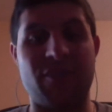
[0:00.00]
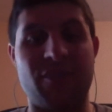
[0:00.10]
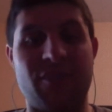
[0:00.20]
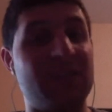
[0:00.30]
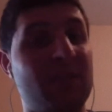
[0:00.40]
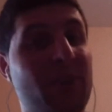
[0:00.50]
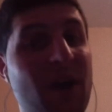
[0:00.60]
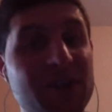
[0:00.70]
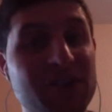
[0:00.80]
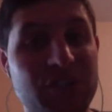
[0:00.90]
fixing their
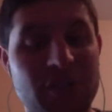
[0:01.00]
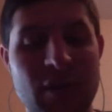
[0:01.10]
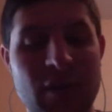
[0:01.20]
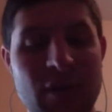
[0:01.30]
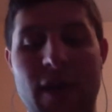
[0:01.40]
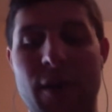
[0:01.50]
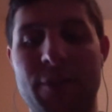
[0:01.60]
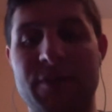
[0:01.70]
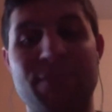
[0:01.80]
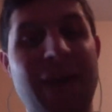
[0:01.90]
posture,
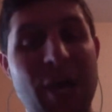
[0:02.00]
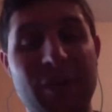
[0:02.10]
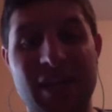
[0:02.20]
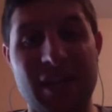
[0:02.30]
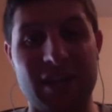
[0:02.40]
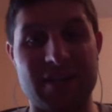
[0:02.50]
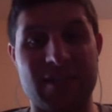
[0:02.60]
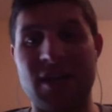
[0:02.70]
some biomechanics,